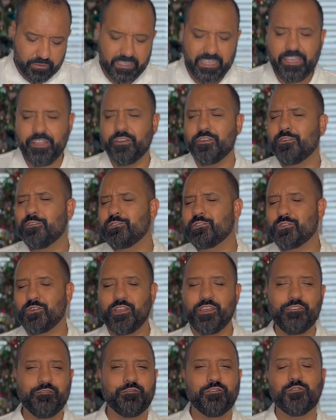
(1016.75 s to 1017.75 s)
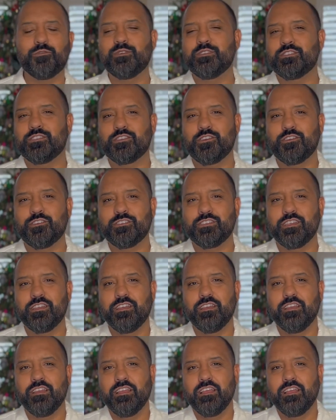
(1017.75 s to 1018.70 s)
leaders or influencers